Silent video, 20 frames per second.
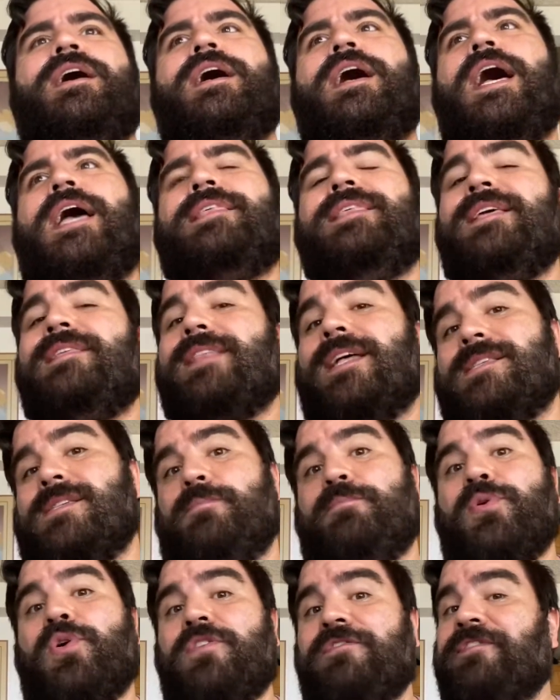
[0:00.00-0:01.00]
think that's a
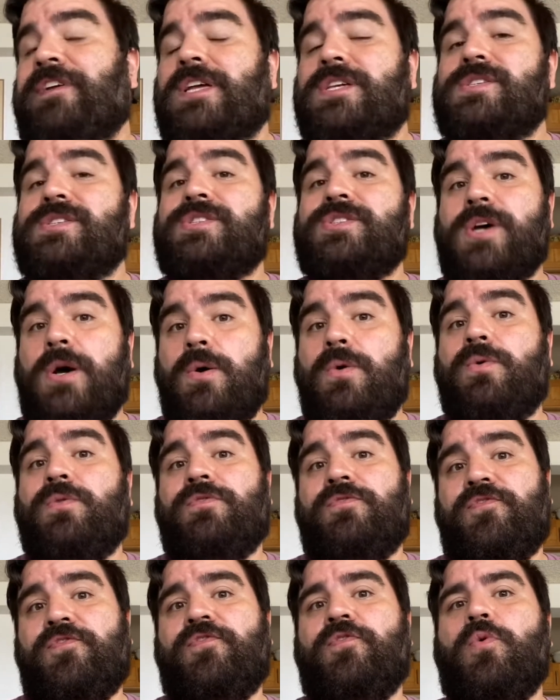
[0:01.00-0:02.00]
perfect stone
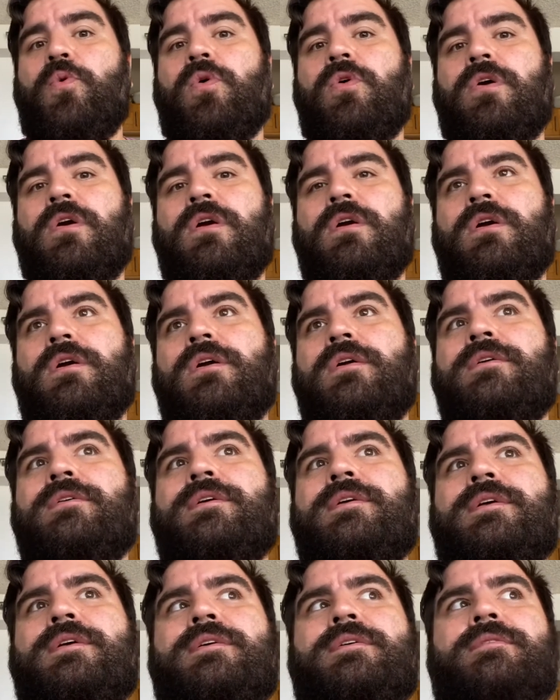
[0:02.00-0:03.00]
for
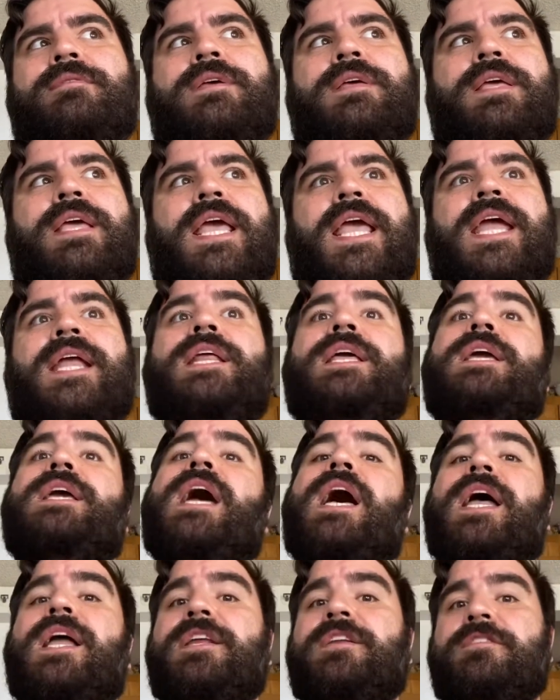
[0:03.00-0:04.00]
any
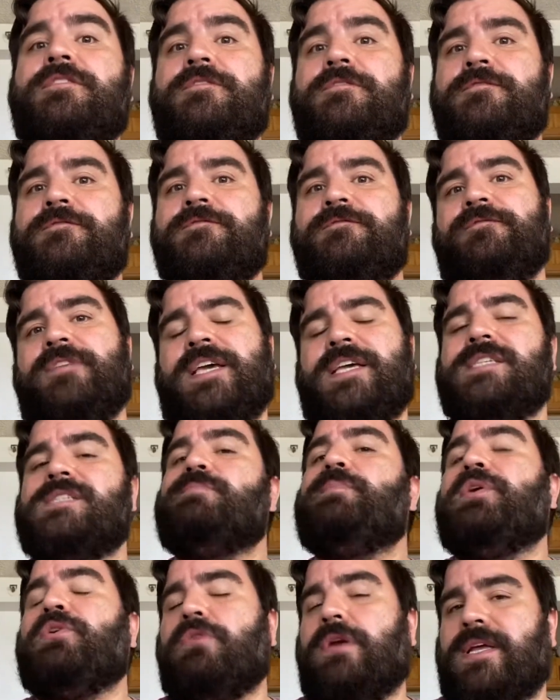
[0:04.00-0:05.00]
kind of
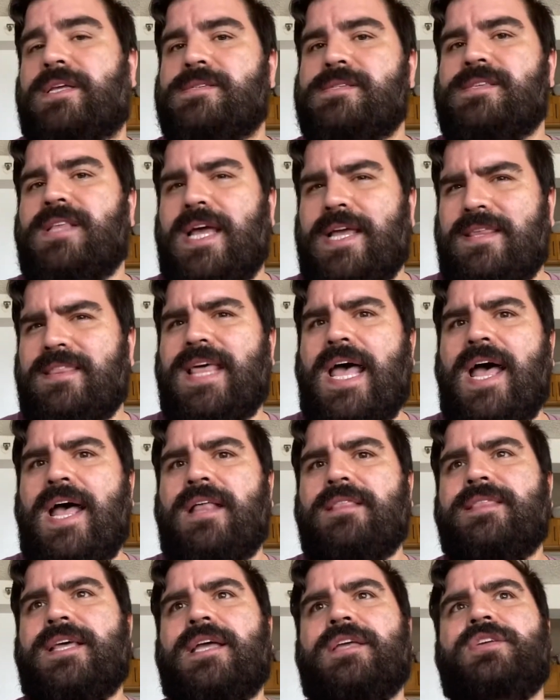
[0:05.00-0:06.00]
experience like
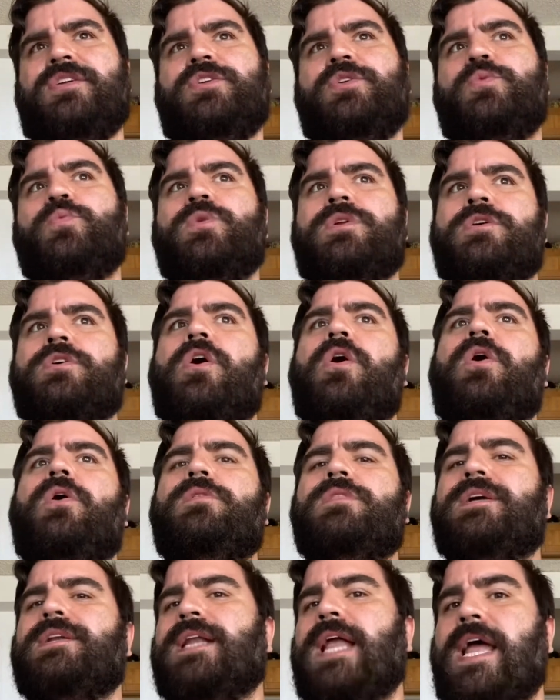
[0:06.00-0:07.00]
that you would
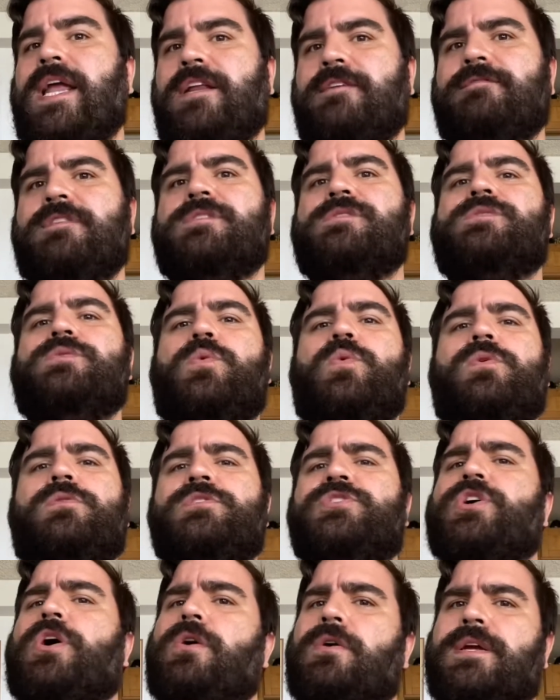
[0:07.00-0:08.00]
call a night of the soul,
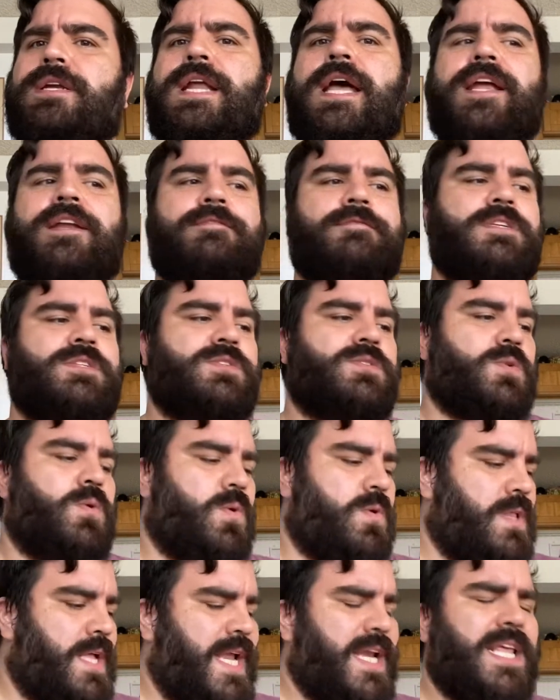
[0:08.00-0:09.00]
dark night of the
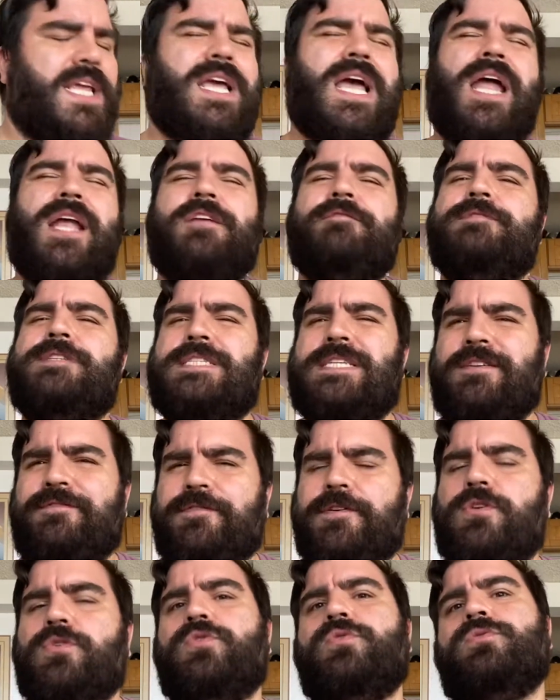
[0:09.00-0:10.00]
soul, any kind of
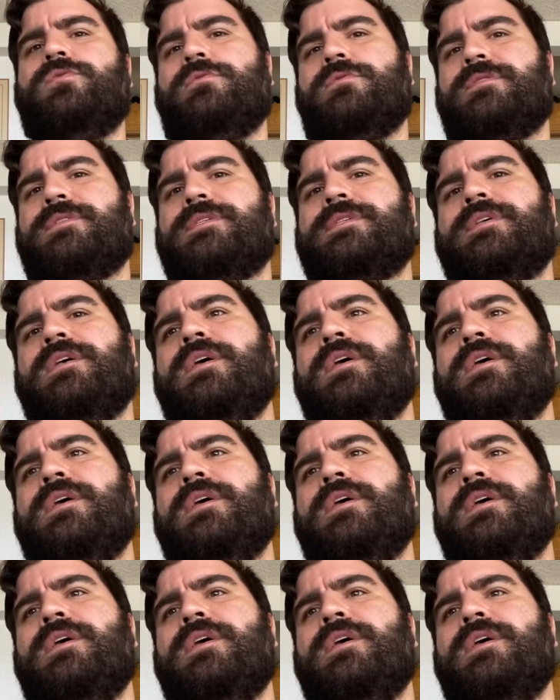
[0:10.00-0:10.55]
difficult,